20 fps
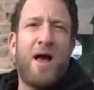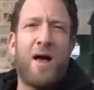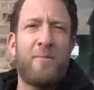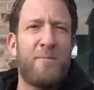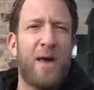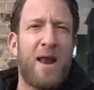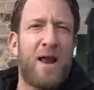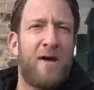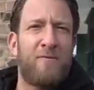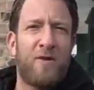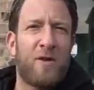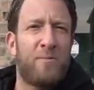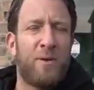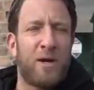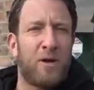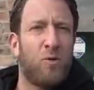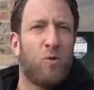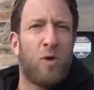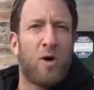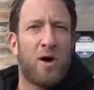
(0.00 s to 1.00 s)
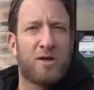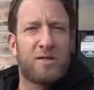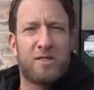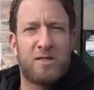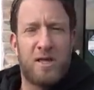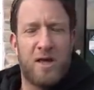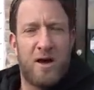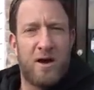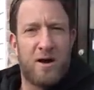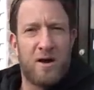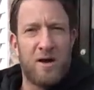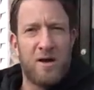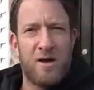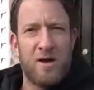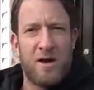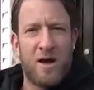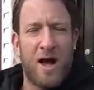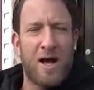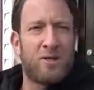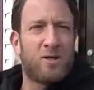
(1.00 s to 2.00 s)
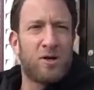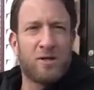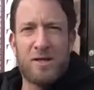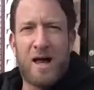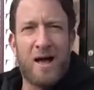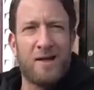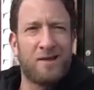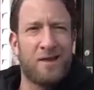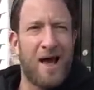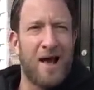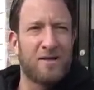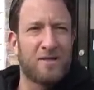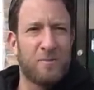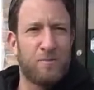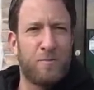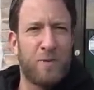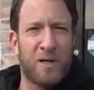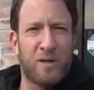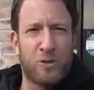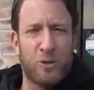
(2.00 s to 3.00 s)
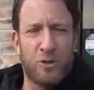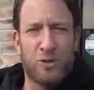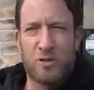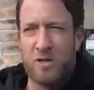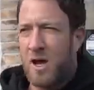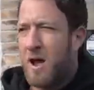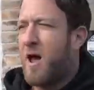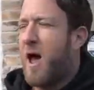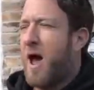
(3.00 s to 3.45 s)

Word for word: I, I met everybody who works there. I took 9,000 pictures.